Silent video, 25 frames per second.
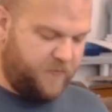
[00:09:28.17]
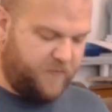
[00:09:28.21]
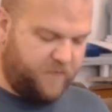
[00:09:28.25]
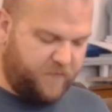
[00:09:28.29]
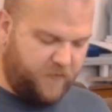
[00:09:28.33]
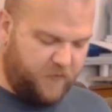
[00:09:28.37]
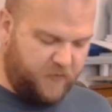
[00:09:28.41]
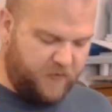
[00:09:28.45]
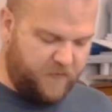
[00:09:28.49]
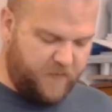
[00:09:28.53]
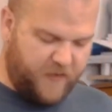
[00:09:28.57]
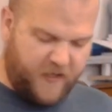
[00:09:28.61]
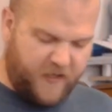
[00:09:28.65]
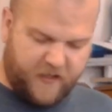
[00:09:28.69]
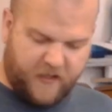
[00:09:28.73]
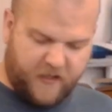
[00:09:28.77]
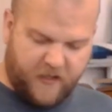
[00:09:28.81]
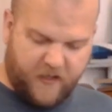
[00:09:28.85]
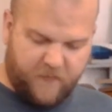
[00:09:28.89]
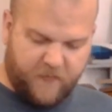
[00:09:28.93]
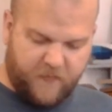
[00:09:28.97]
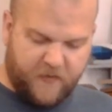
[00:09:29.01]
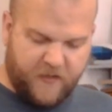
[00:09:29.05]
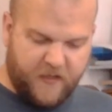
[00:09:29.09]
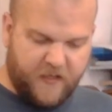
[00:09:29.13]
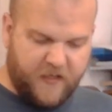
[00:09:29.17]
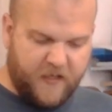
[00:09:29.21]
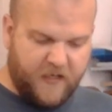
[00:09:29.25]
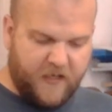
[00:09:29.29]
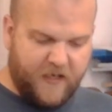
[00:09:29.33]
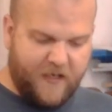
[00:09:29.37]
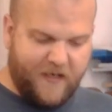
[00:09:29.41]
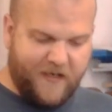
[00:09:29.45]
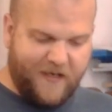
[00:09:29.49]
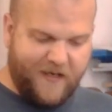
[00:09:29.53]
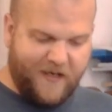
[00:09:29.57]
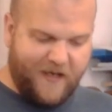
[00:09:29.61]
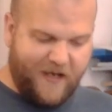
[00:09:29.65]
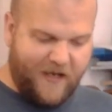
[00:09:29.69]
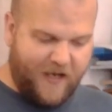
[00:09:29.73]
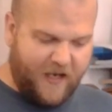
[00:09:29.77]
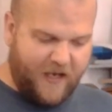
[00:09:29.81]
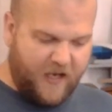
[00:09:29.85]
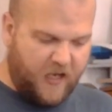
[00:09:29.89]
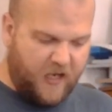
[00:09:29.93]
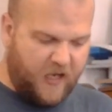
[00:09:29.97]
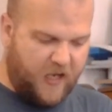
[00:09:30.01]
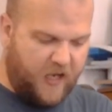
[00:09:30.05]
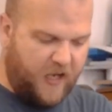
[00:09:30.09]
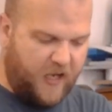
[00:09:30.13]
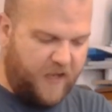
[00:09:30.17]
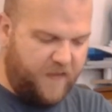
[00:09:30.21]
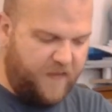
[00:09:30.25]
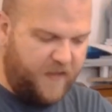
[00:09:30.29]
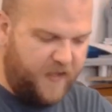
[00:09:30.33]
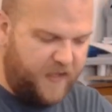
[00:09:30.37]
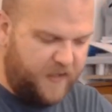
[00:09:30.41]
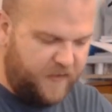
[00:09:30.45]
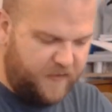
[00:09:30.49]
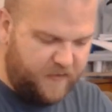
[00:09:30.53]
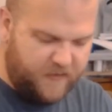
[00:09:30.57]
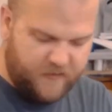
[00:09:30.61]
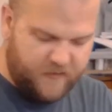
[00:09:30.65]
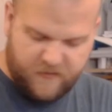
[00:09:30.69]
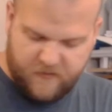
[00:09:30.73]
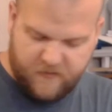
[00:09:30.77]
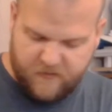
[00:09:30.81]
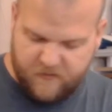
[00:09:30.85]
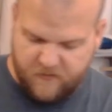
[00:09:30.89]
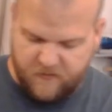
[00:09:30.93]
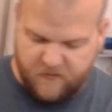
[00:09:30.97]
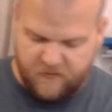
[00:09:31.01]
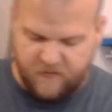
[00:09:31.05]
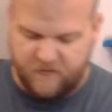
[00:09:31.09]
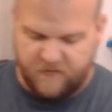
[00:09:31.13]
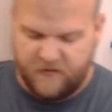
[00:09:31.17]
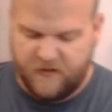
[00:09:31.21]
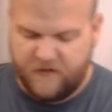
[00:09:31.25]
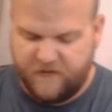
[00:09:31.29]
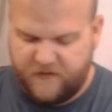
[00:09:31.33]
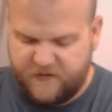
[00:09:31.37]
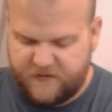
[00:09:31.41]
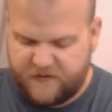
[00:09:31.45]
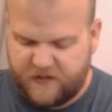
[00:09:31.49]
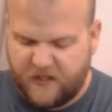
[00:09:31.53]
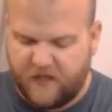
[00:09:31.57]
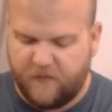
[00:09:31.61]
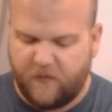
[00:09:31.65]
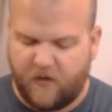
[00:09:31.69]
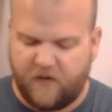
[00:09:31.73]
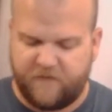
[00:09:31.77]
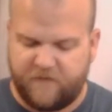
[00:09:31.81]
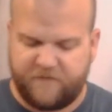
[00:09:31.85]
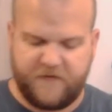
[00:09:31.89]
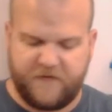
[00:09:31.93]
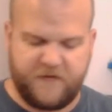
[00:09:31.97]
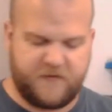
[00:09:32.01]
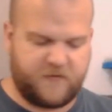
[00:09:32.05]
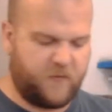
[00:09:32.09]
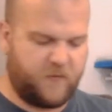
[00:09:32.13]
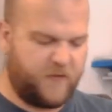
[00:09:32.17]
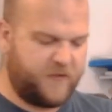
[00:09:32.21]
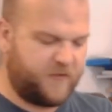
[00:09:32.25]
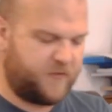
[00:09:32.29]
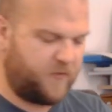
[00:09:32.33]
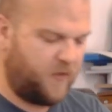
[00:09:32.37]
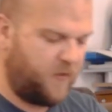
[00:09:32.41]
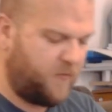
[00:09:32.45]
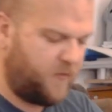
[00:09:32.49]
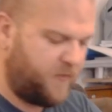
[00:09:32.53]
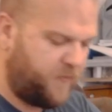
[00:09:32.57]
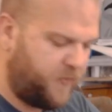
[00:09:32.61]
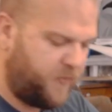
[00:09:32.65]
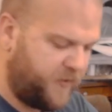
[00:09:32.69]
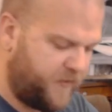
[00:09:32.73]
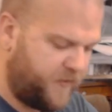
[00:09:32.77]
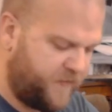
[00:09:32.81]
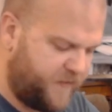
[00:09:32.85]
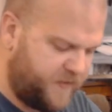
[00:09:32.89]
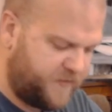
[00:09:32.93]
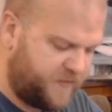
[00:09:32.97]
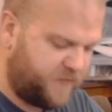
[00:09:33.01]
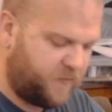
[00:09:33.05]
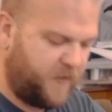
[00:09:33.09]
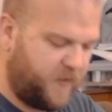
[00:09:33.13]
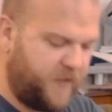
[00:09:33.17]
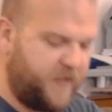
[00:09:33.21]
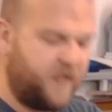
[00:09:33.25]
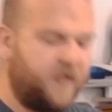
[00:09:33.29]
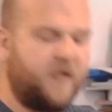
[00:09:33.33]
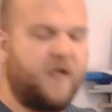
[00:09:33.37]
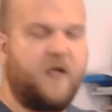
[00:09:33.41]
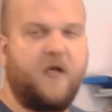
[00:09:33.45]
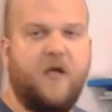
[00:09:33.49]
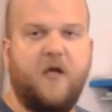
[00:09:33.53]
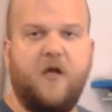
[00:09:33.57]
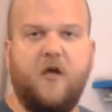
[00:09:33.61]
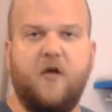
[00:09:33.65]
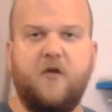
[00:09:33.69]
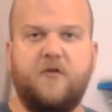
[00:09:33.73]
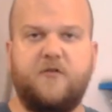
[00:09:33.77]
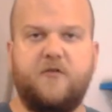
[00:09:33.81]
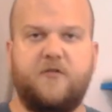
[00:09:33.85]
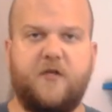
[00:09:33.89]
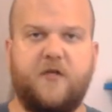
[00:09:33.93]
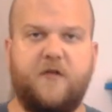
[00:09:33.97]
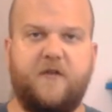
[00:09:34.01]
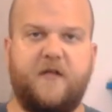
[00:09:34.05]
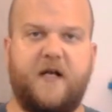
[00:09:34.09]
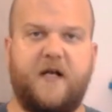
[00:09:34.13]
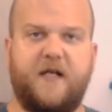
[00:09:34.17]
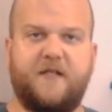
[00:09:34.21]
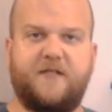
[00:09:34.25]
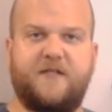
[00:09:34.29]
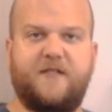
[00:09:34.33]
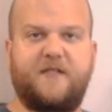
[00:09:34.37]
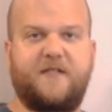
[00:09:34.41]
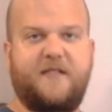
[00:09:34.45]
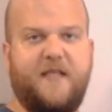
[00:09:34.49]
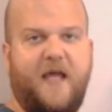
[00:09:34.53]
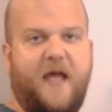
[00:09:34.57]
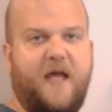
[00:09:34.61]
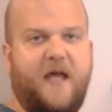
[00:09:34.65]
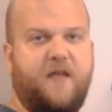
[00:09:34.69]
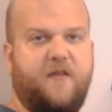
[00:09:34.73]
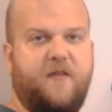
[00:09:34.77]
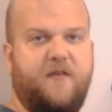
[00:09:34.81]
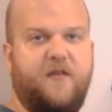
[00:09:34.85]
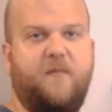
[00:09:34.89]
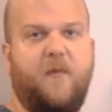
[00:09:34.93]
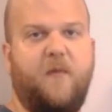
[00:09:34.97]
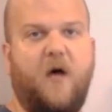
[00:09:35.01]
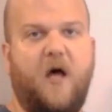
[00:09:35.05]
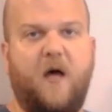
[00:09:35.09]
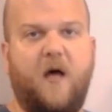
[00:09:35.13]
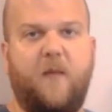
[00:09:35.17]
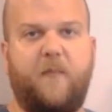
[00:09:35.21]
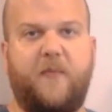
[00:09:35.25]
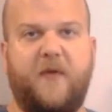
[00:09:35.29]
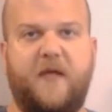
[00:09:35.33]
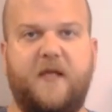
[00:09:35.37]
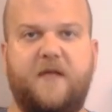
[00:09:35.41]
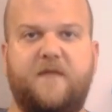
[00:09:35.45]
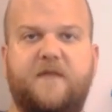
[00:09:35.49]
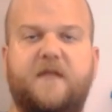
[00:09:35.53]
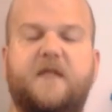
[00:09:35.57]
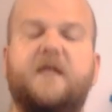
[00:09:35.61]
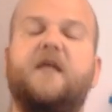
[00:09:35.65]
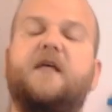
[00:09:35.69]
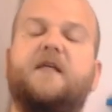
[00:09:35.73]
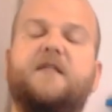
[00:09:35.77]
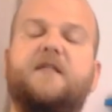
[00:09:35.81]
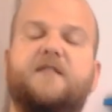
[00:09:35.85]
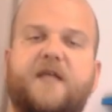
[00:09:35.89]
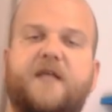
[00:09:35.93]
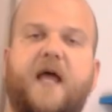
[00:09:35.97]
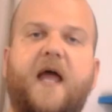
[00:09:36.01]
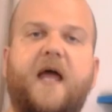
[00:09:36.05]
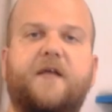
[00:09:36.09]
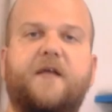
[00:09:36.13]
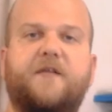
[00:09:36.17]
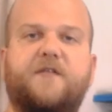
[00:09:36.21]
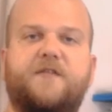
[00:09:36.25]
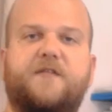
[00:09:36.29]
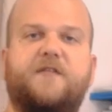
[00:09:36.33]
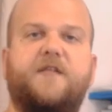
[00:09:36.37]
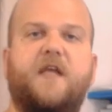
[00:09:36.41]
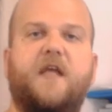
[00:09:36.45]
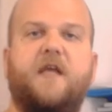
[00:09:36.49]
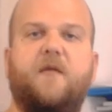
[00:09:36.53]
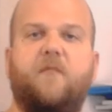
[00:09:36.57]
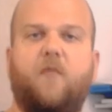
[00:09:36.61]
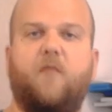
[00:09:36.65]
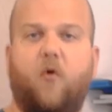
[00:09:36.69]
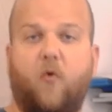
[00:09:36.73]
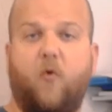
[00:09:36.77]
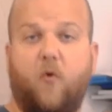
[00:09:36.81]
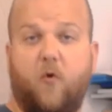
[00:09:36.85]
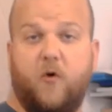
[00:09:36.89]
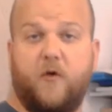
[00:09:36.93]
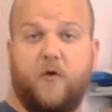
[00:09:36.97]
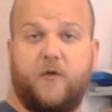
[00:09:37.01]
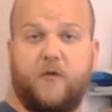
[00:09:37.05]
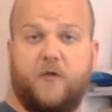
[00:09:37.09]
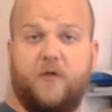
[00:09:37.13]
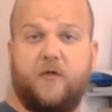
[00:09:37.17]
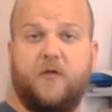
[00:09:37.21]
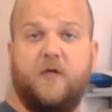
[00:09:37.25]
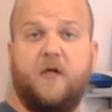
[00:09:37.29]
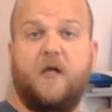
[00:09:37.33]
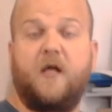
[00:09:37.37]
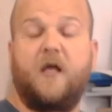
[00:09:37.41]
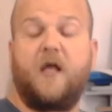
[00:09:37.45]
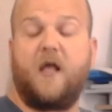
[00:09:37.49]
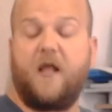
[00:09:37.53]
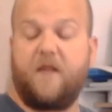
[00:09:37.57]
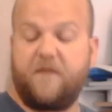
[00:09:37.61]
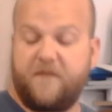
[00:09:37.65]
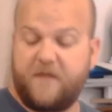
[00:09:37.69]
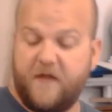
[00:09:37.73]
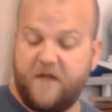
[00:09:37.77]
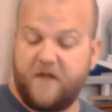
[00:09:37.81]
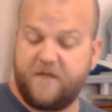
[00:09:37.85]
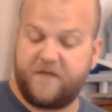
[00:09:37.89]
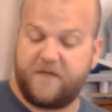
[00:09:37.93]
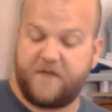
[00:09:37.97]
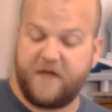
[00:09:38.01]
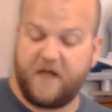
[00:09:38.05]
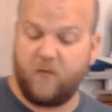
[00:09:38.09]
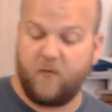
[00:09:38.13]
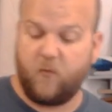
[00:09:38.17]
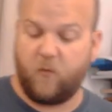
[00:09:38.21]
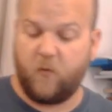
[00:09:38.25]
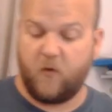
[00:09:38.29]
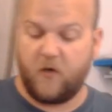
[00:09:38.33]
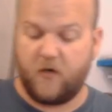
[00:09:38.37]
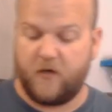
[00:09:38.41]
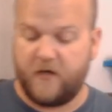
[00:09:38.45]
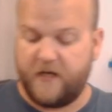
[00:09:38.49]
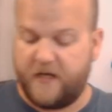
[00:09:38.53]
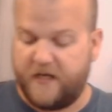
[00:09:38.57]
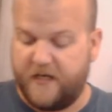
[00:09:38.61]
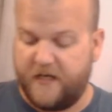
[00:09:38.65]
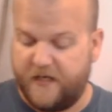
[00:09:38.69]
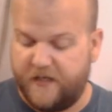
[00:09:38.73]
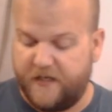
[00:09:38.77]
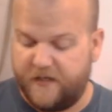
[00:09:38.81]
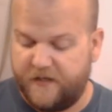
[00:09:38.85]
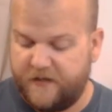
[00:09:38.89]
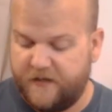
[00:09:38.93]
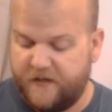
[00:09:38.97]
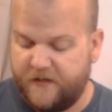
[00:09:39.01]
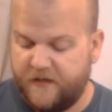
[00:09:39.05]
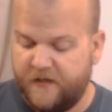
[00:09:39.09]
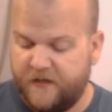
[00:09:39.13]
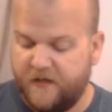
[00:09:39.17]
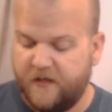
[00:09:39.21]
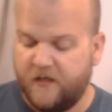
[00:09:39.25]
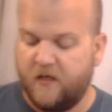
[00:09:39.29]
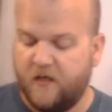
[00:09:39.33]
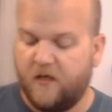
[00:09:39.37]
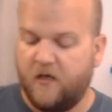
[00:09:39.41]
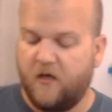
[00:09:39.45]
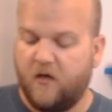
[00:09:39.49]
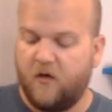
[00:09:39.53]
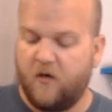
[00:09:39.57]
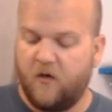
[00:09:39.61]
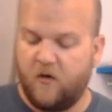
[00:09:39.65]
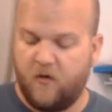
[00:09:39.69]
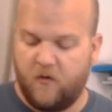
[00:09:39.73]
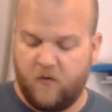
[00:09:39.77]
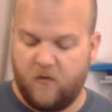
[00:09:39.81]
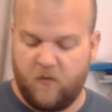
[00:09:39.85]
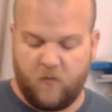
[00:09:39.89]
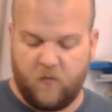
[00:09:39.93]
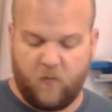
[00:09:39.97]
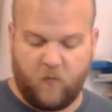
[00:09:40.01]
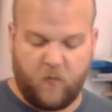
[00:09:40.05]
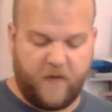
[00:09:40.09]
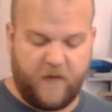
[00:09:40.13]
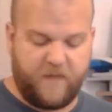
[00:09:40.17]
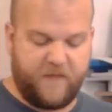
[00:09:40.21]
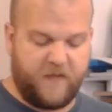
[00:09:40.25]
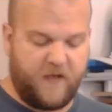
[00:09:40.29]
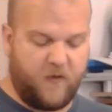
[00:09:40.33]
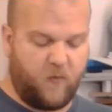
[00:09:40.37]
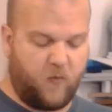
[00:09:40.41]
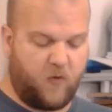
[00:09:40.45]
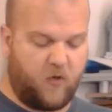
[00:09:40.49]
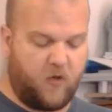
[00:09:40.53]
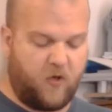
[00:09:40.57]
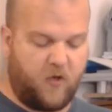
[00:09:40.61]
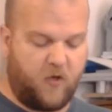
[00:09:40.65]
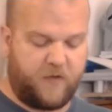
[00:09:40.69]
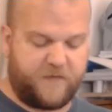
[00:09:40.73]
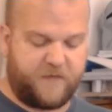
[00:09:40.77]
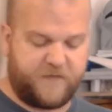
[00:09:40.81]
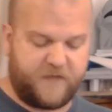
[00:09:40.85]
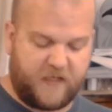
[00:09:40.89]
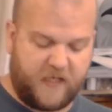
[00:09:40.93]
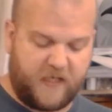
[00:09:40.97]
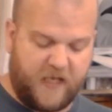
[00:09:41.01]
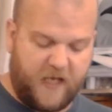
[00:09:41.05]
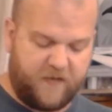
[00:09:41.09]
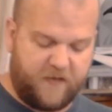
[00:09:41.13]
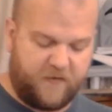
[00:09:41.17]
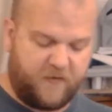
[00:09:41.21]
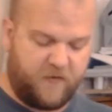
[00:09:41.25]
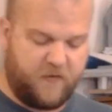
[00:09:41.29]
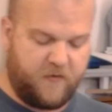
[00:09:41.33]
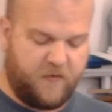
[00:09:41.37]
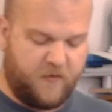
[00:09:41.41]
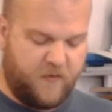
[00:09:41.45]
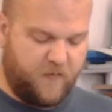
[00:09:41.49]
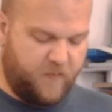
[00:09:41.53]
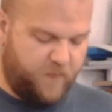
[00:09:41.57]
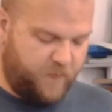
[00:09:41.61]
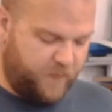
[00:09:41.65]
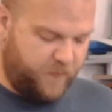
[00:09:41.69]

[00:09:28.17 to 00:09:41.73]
you want to fold it back up, and then this came off this way, so I want to put it this way so that I stack them up in the exact same order that they were in when they were all together,